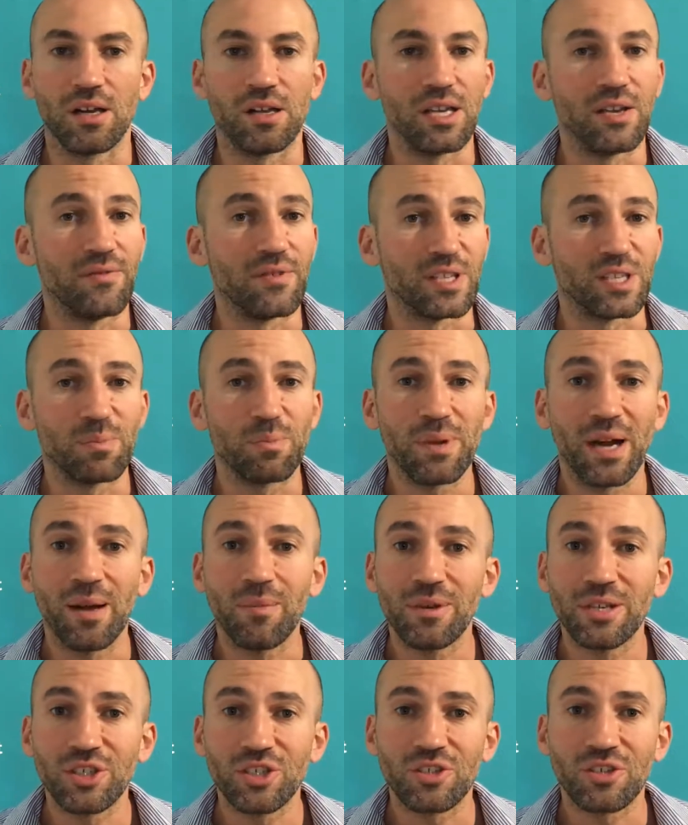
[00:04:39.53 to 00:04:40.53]
If it's
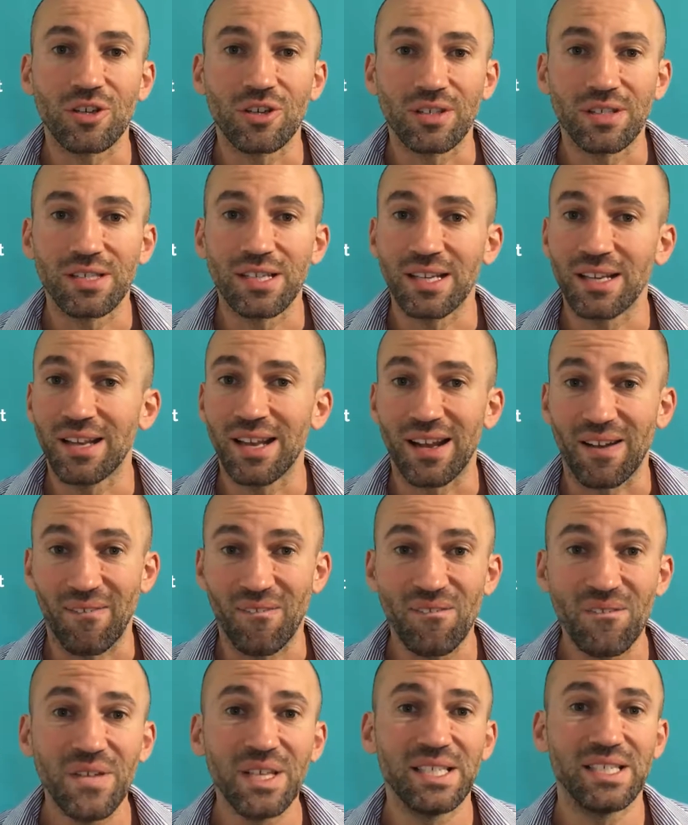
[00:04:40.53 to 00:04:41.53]
published content,
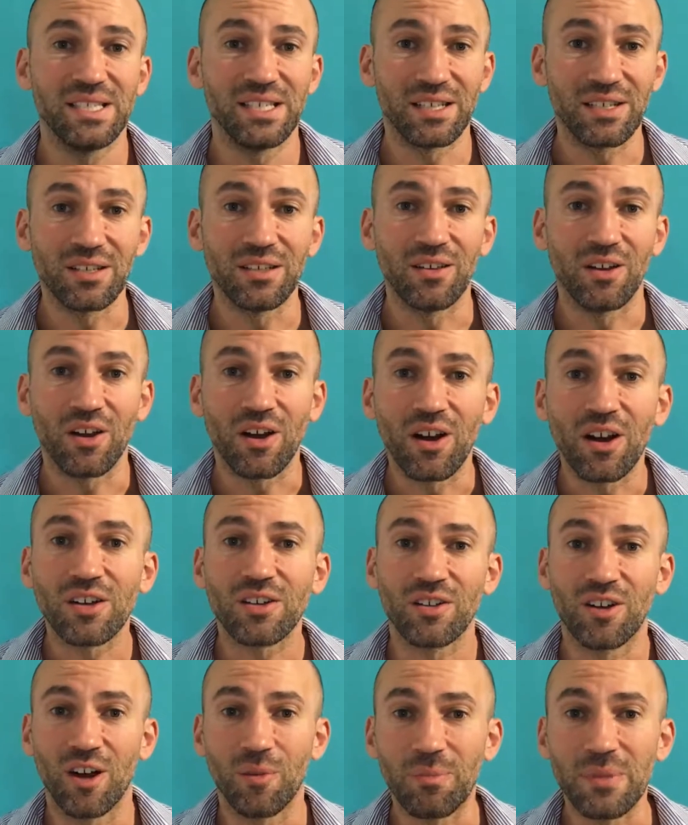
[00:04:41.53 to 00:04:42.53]
like physical,
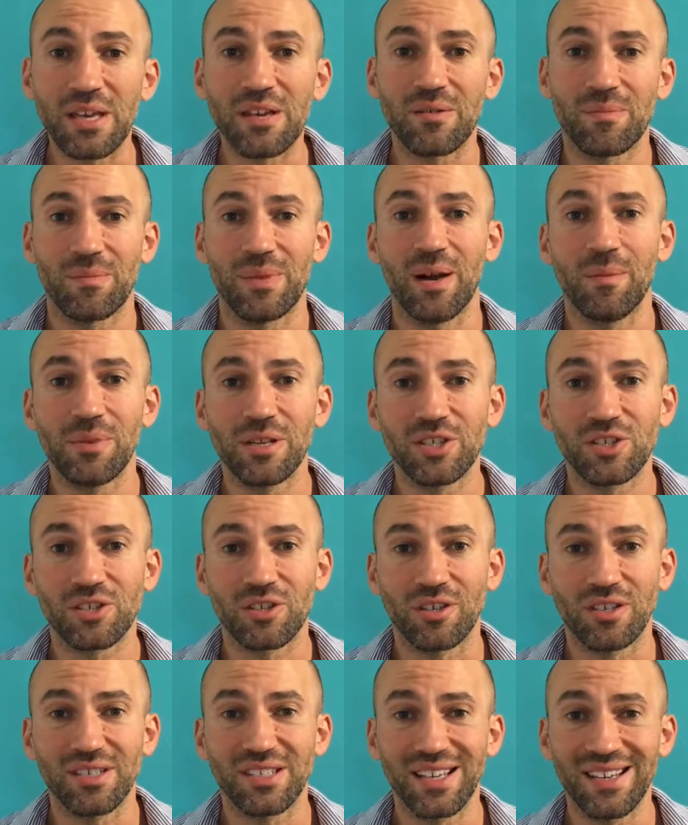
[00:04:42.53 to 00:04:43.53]
hard copy published
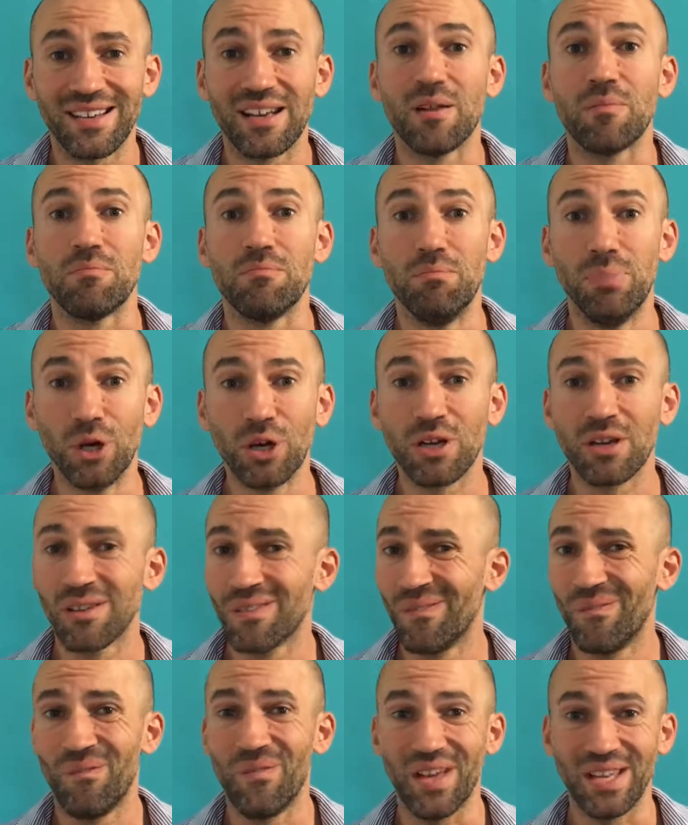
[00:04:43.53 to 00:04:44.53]
content, a book,
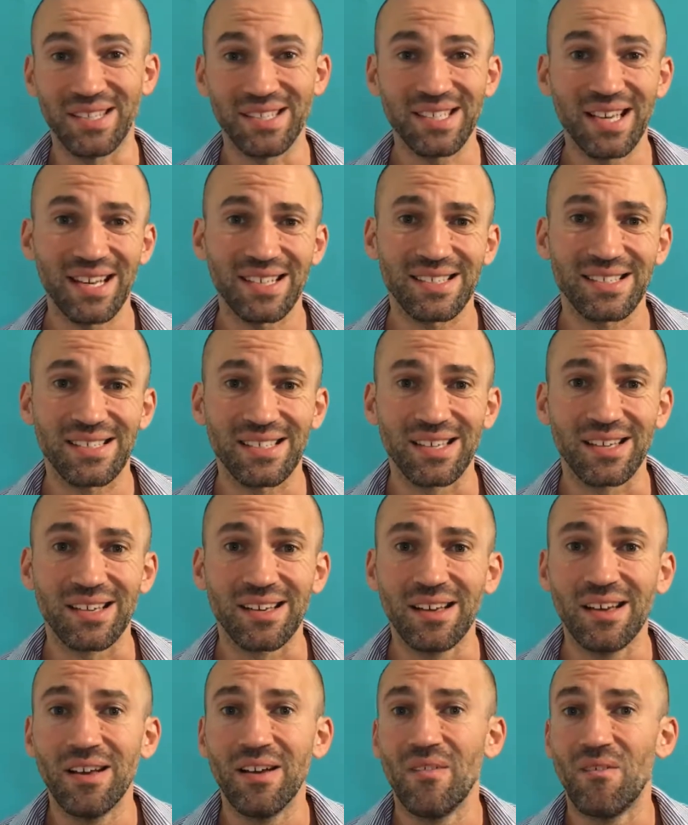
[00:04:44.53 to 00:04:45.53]

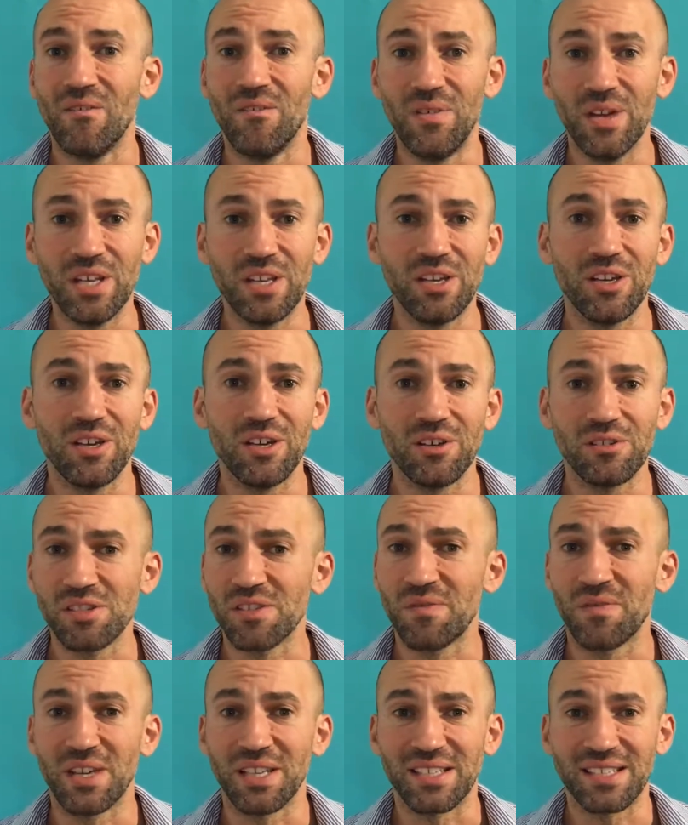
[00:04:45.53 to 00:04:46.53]
fantastic,
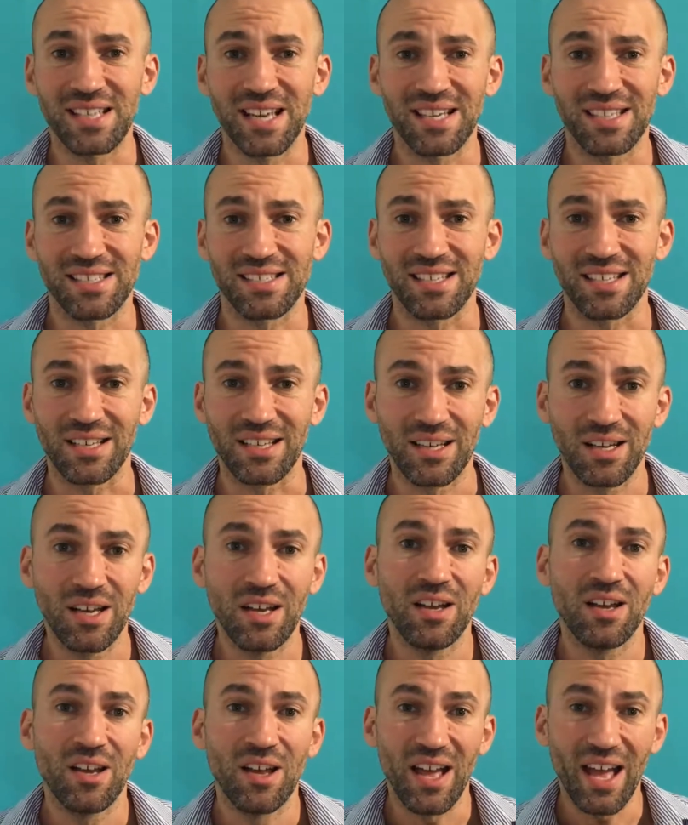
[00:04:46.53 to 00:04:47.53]
videos, fantastic,
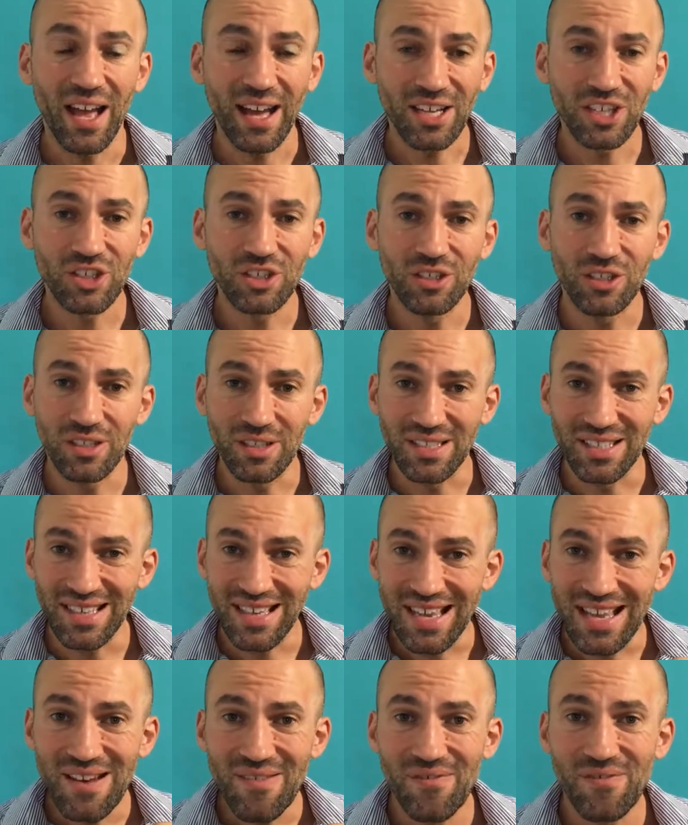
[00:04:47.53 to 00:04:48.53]
actual
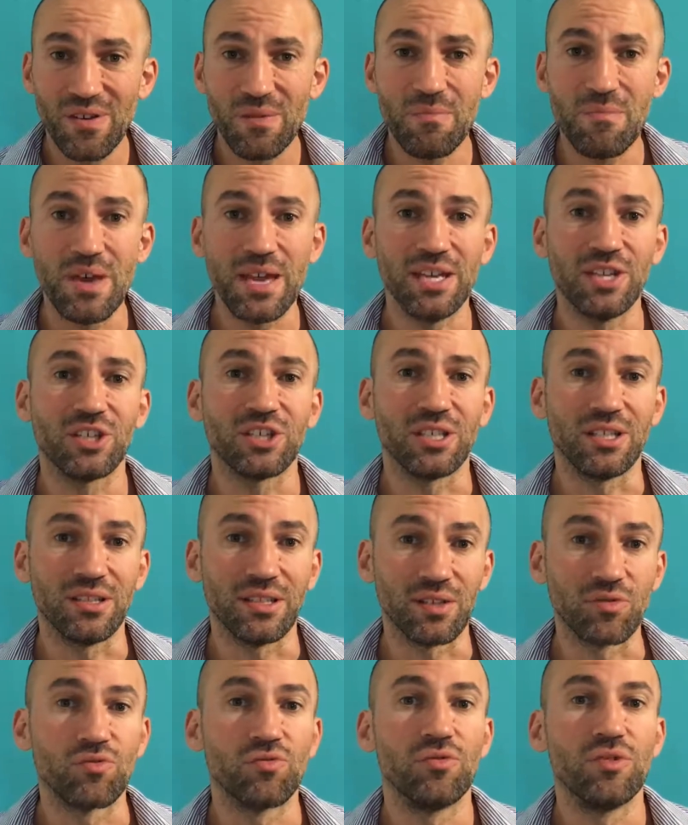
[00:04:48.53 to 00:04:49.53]
information
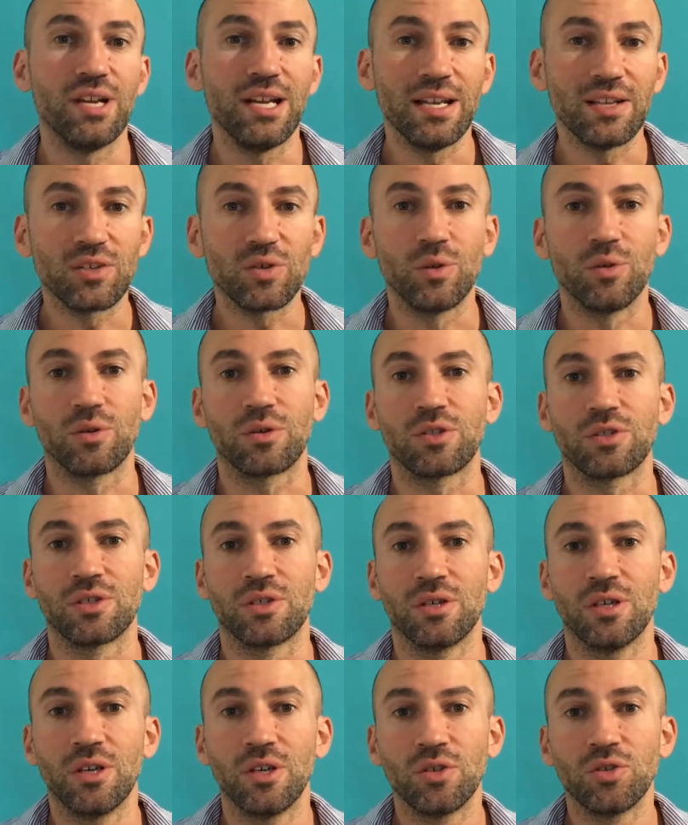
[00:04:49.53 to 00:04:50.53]
that really
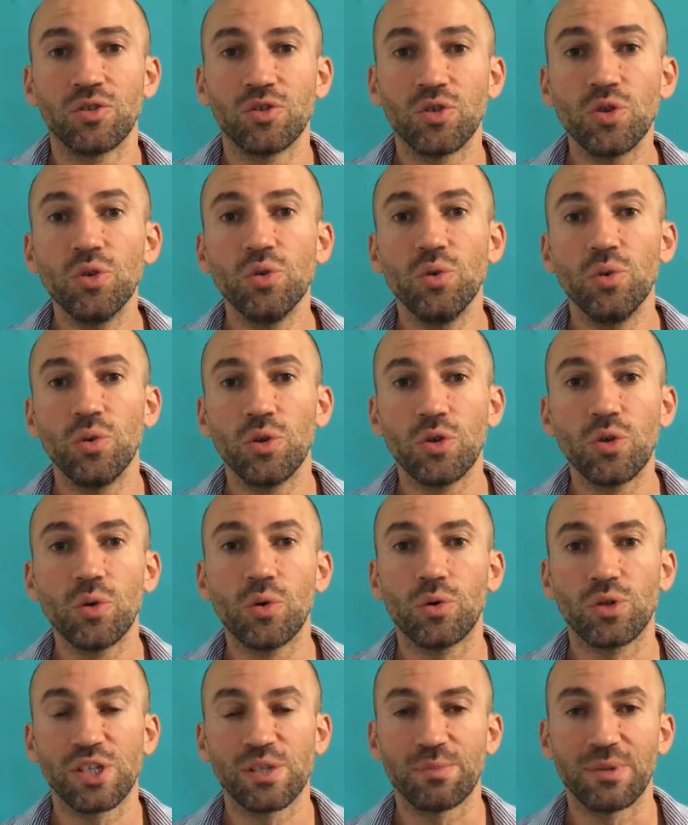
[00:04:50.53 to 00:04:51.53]
talks to
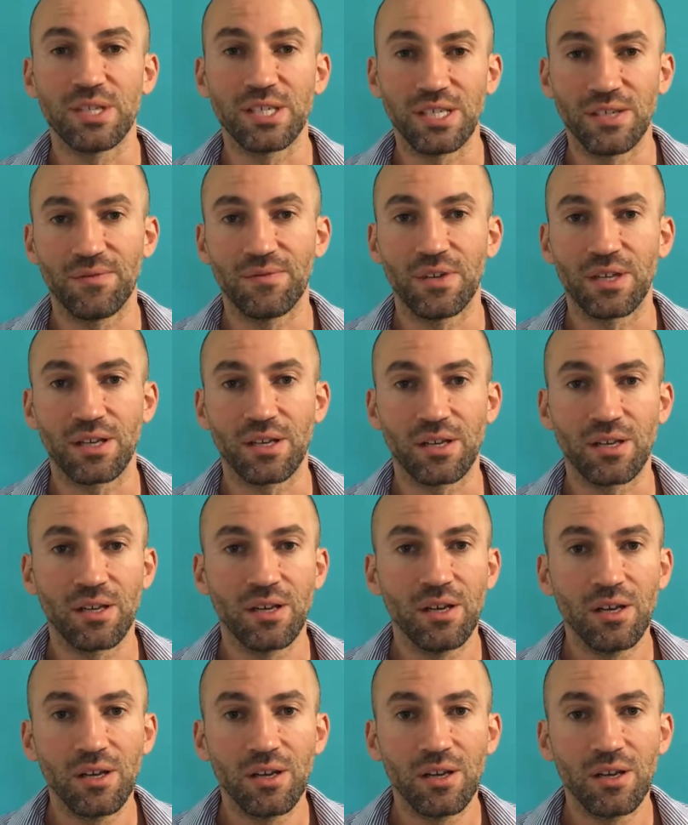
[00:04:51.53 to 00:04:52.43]
your specific